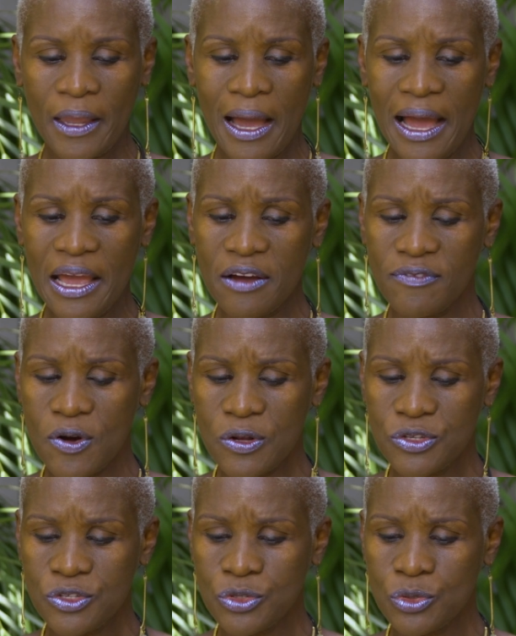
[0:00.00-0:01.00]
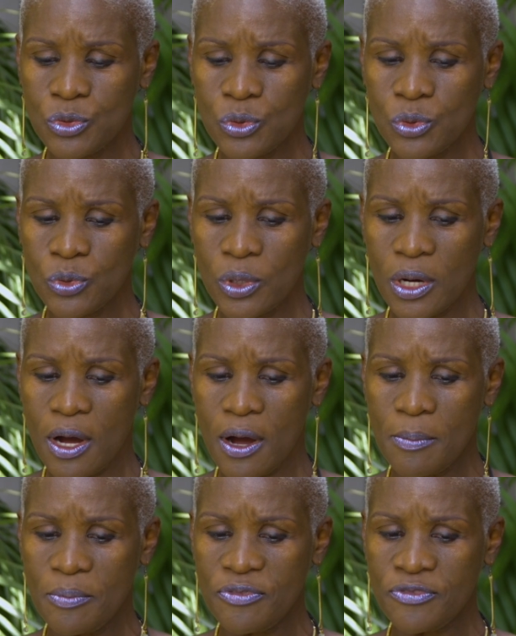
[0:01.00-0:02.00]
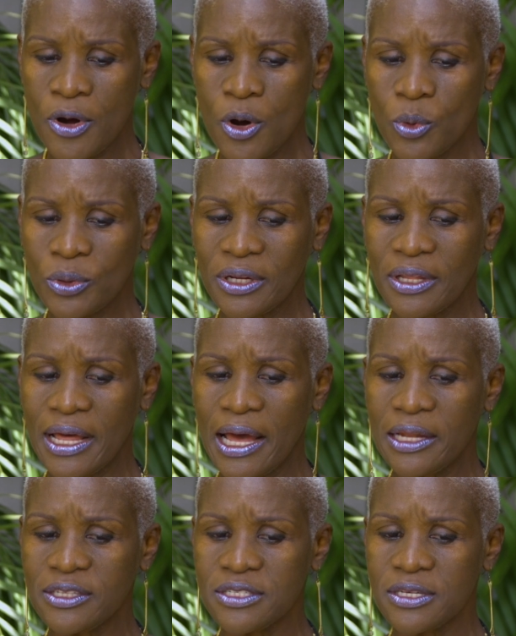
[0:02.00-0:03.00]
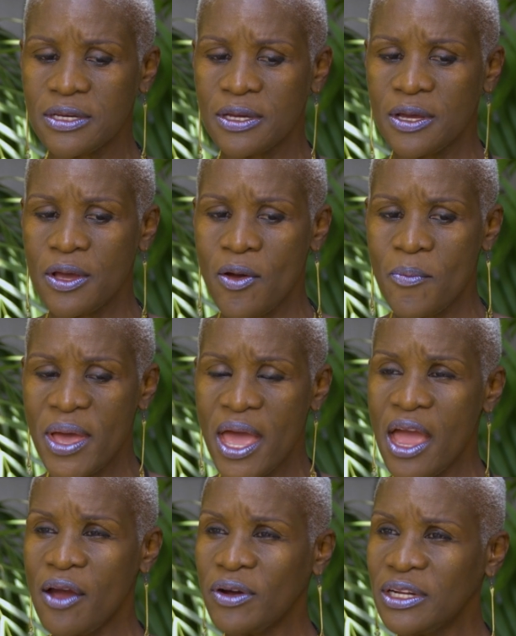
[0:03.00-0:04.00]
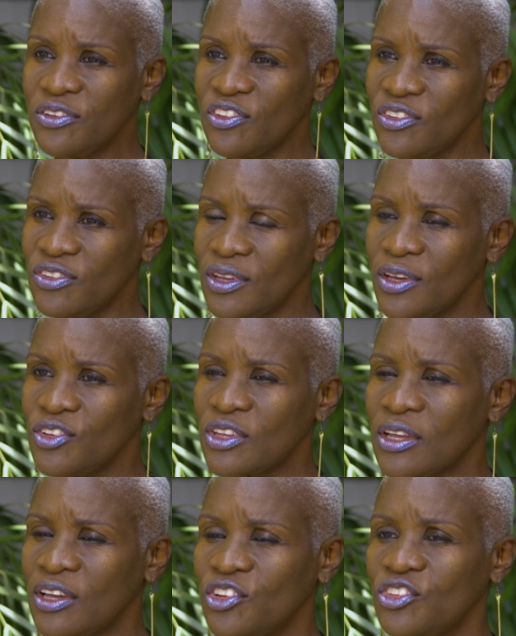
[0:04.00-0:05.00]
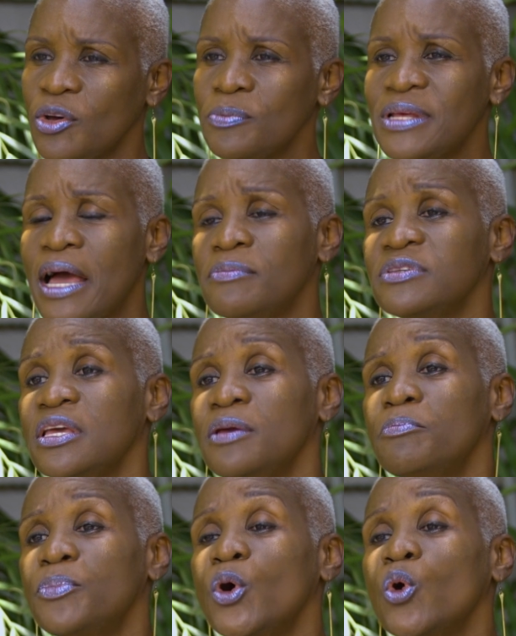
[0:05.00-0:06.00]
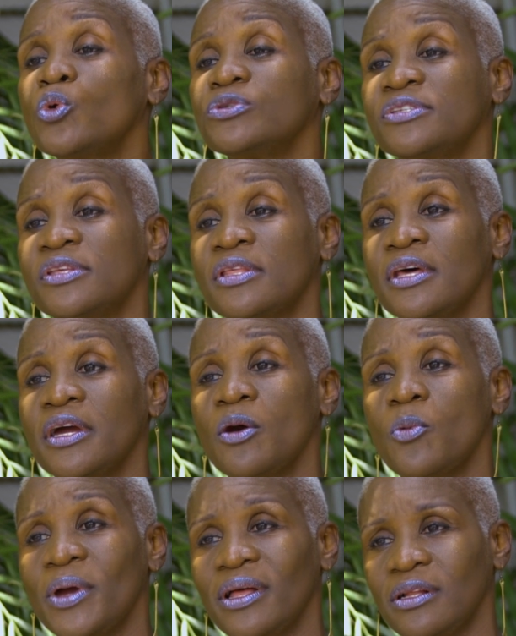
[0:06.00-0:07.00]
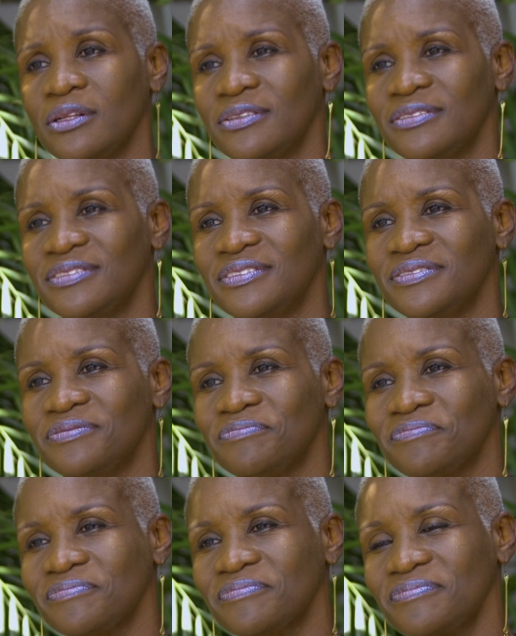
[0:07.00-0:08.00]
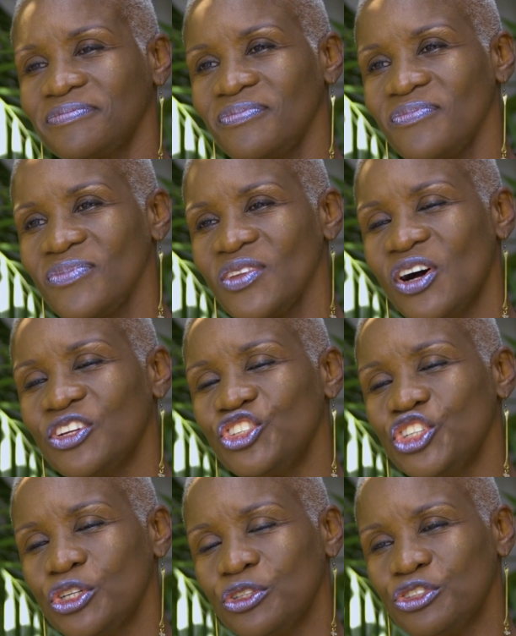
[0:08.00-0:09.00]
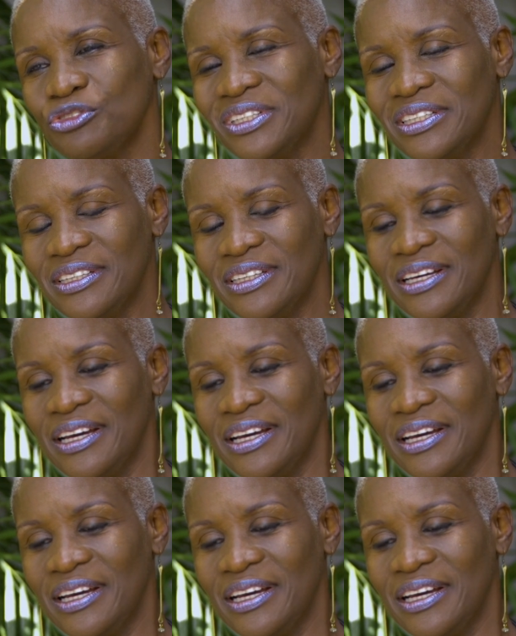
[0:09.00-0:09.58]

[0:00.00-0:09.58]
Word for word: I have also um, found that parents can sometimes impose their will on children.